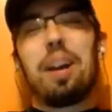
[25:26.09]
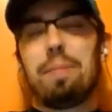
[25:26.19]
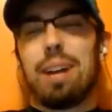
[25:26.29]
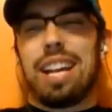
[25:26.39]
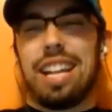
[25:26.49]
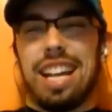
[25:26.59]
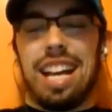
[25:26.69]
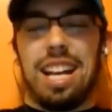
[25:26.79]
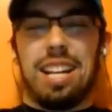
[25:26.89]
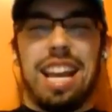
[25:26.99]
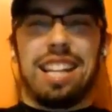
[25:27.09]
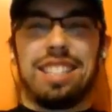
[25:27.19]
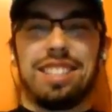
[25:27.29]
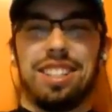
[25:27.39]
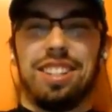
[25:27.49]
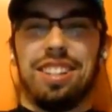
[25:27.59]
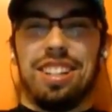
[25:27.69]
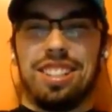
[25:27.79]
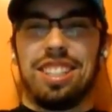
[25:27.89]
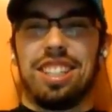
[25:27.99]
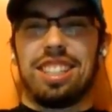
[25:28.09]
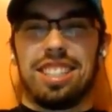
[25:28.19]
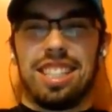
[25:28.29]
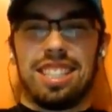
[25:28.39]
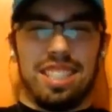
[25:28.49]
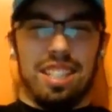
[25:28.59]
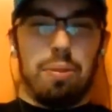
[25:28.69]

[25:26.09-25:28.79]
But yeah, so in all seriousness,